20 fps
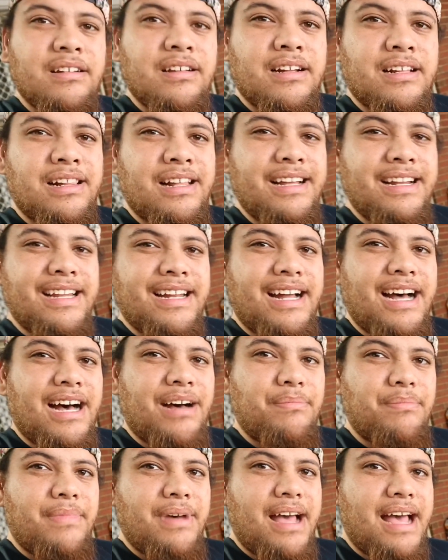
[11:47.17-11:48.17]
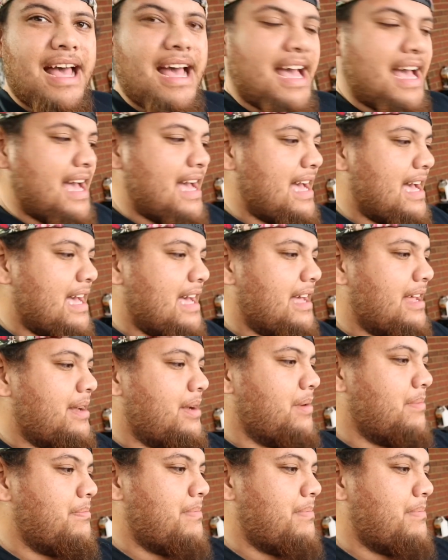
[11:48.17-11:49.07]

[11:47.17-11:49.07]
clean it up, and